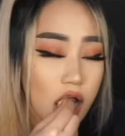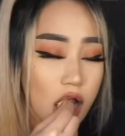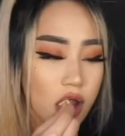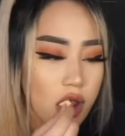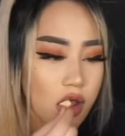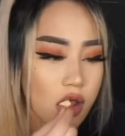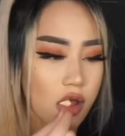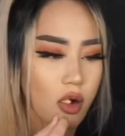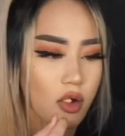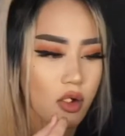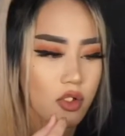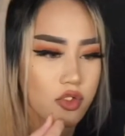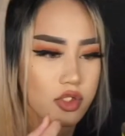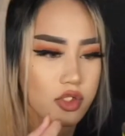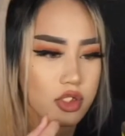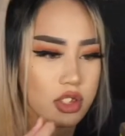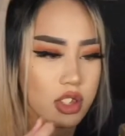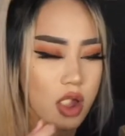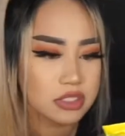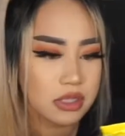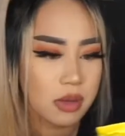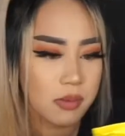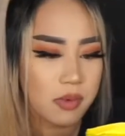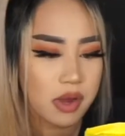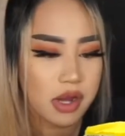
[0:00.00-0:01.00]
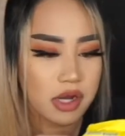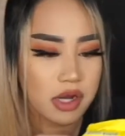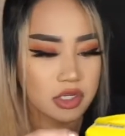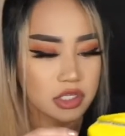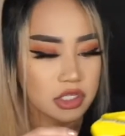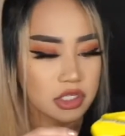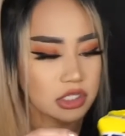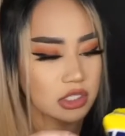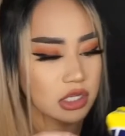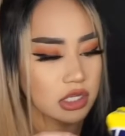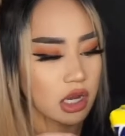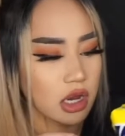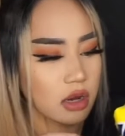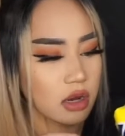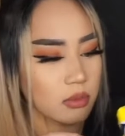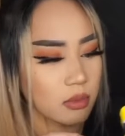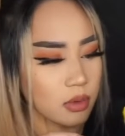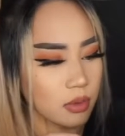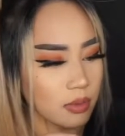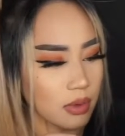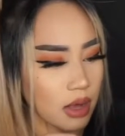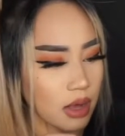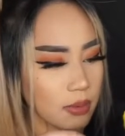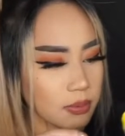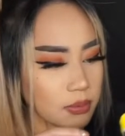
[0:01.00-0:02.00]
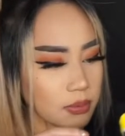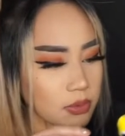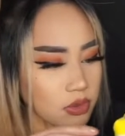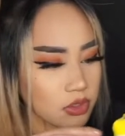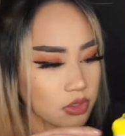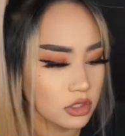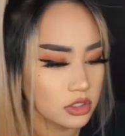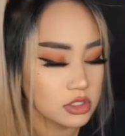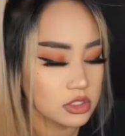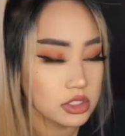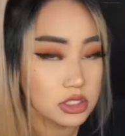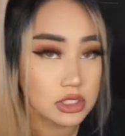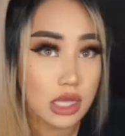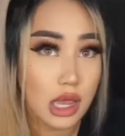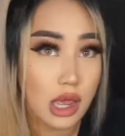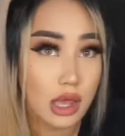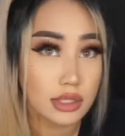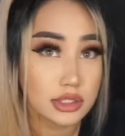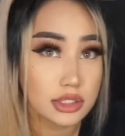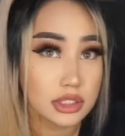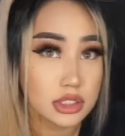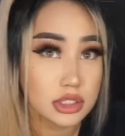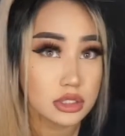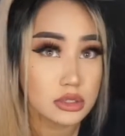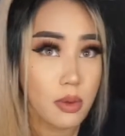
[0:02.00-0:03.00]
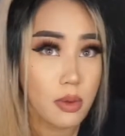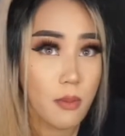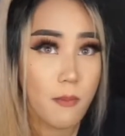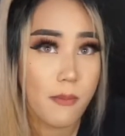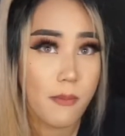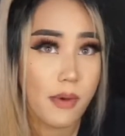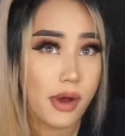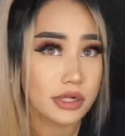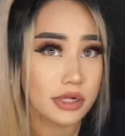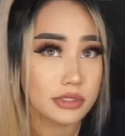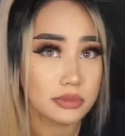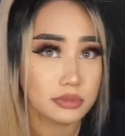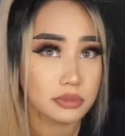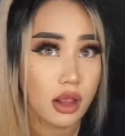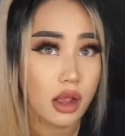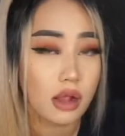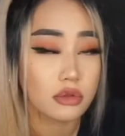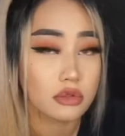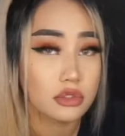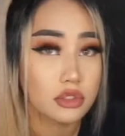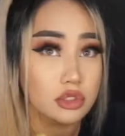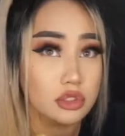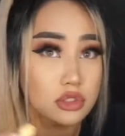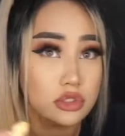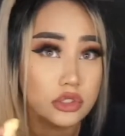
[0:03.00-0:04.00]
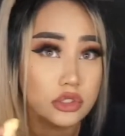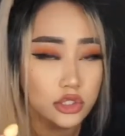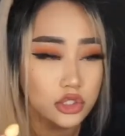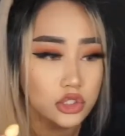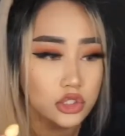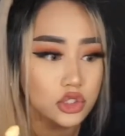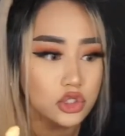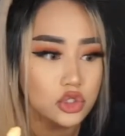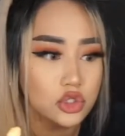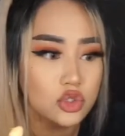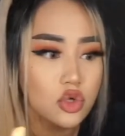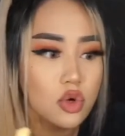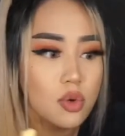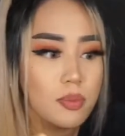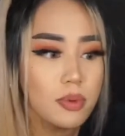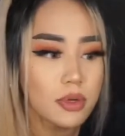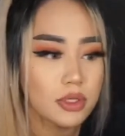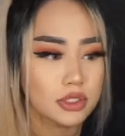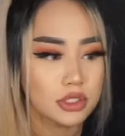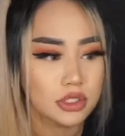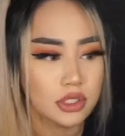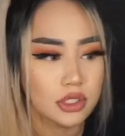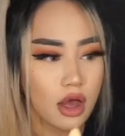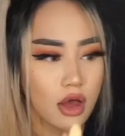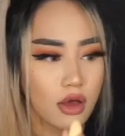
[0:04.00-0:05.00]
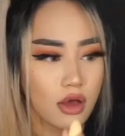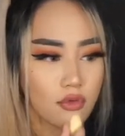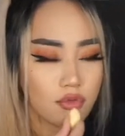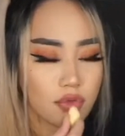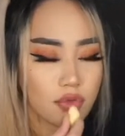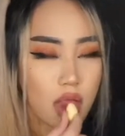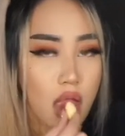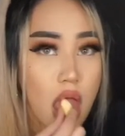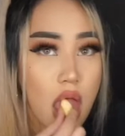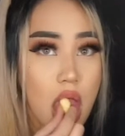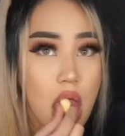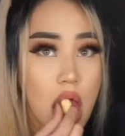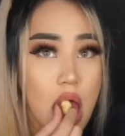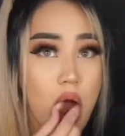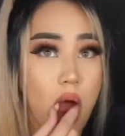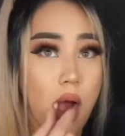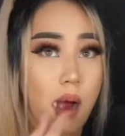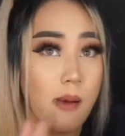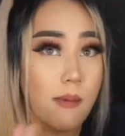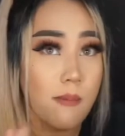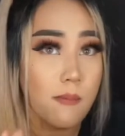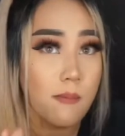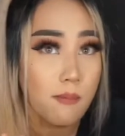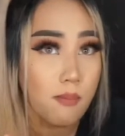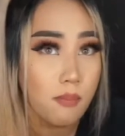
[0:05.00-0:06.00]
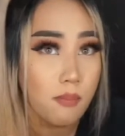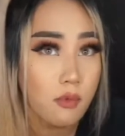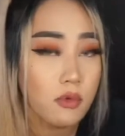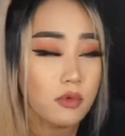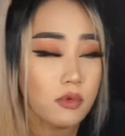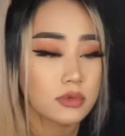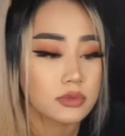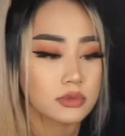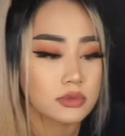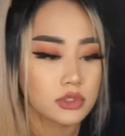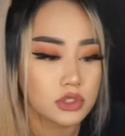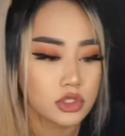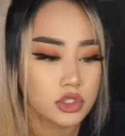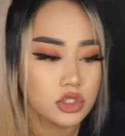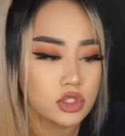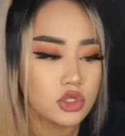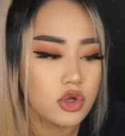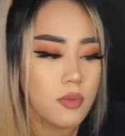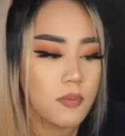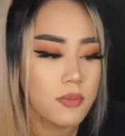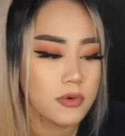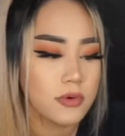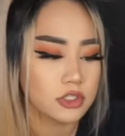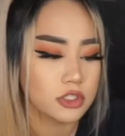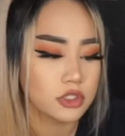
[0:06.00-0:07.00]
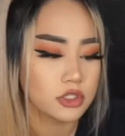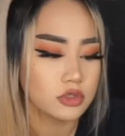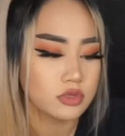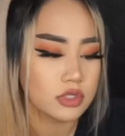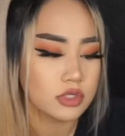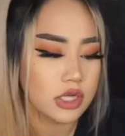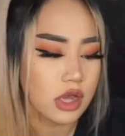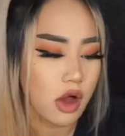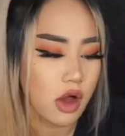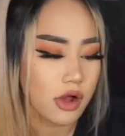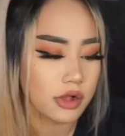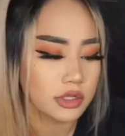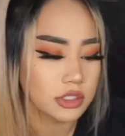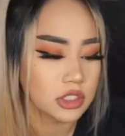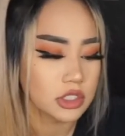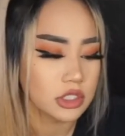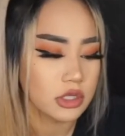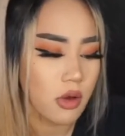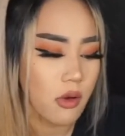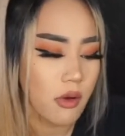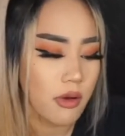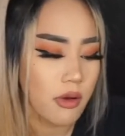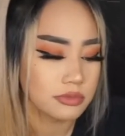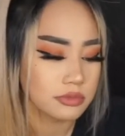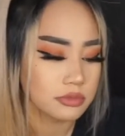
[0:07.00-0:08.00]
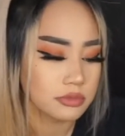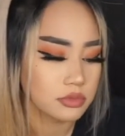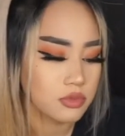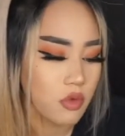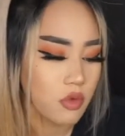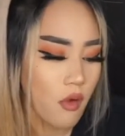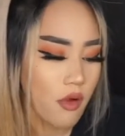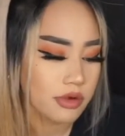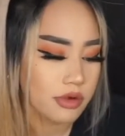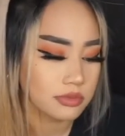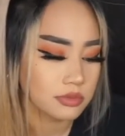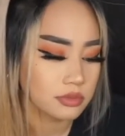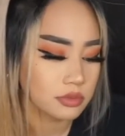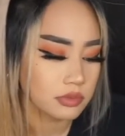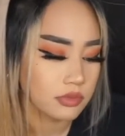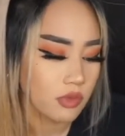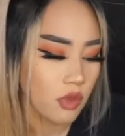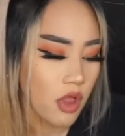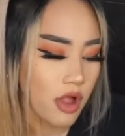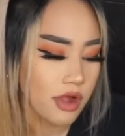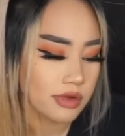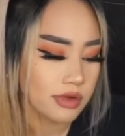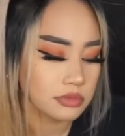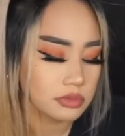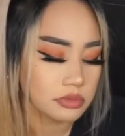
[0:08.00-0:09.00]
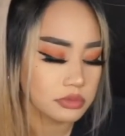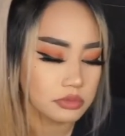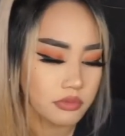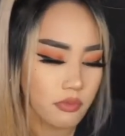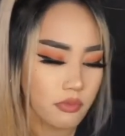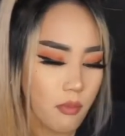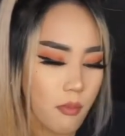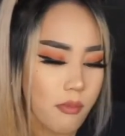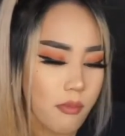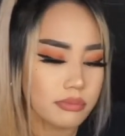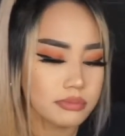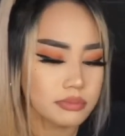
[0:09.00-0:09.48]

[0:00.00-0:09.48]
those American caramel popcorn snacks, but they're super soft, super sweet also. Mmm.